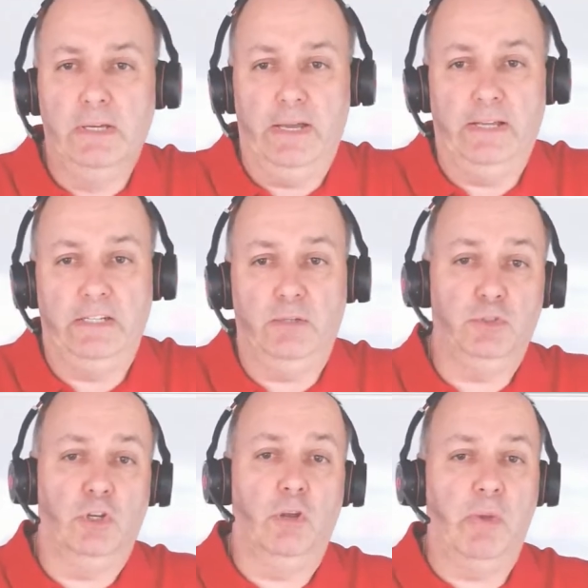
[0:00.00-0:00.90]
and it
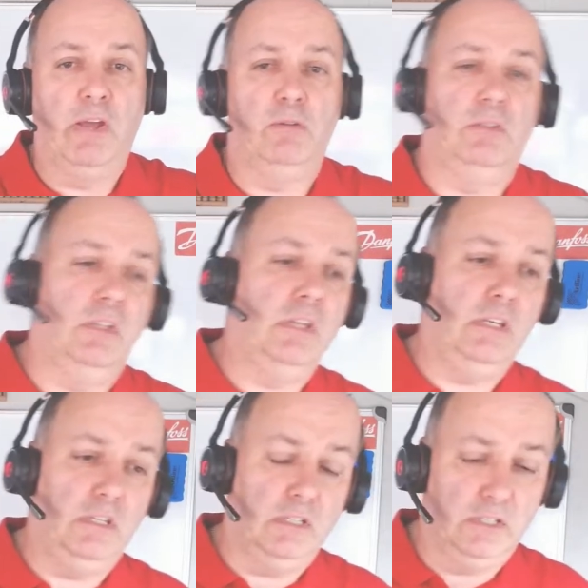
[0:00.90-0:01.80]
was all about
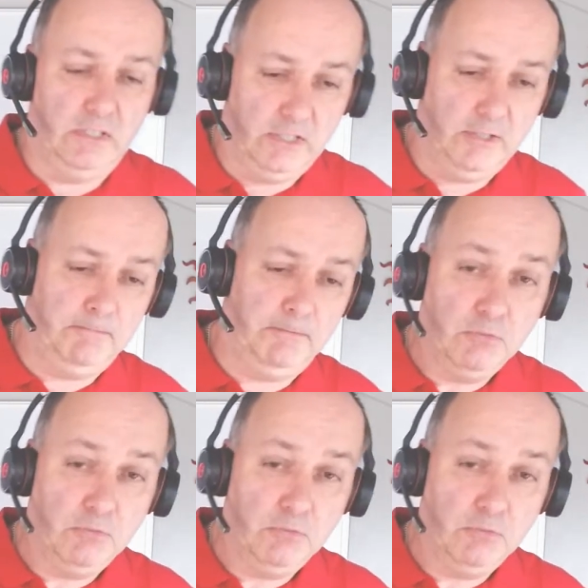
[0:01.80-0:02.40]
the